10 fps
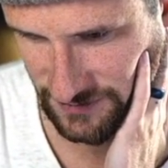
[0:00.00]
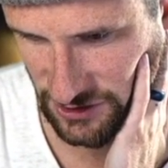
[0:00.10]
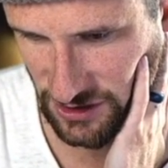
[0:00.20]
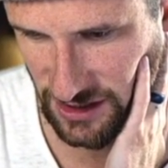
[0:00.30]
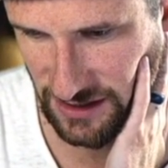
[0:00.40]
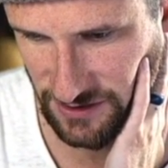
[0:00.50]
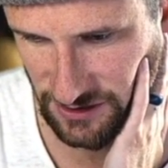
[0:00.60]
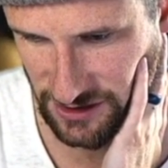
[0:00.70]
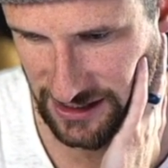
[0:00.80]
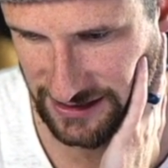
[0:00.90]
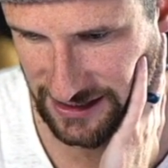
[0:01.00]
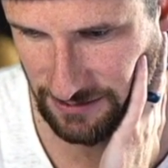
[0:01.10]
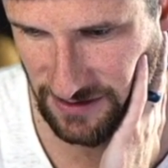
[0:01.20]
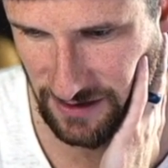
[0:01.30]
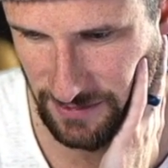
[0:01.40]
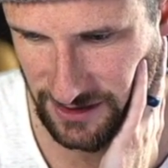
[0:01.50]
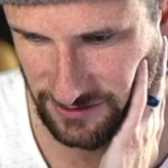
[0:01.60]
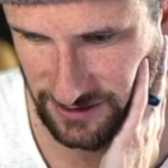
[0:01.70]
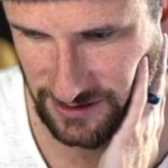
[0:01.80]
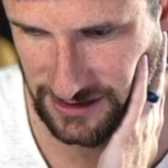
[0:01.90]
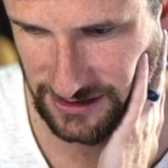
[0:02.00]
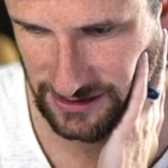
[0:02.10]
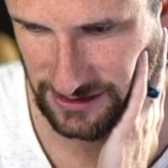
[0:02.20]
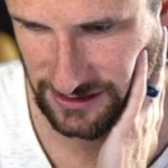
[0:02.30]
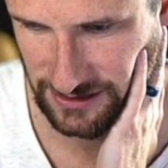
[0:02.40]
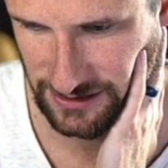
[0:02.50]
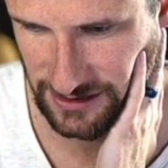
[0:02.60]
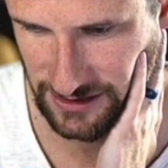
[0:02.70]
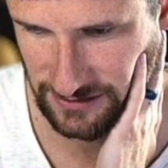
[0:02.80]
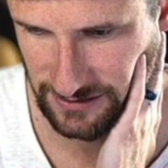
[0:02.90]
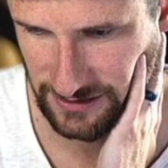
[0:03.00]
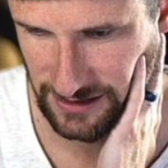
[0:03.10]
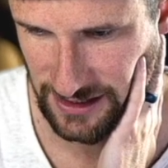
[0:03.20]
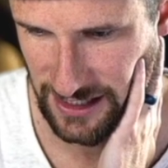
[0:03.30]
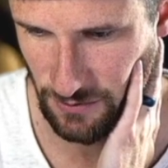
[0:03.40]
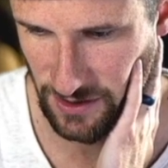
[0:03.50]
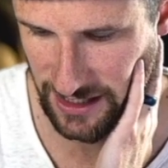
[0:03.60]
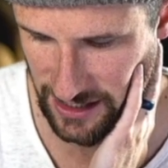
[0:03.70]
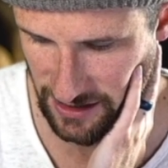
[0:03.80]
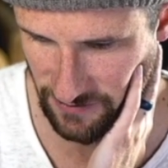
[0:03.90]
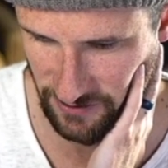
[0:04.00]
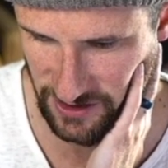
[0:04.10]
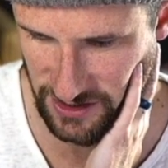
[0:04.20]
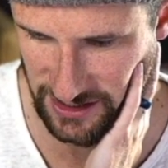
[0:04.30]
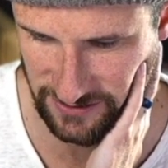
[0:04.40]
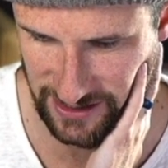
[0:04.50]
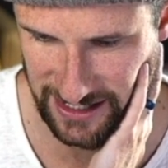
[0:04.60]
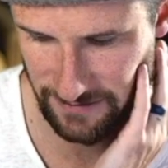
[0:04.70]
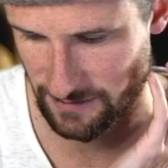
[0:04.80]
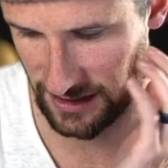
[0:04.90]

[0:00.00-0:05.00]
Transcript: should get off two shots. I can't believe I missed one. One, two. It would have gotten off three shots if it hadn't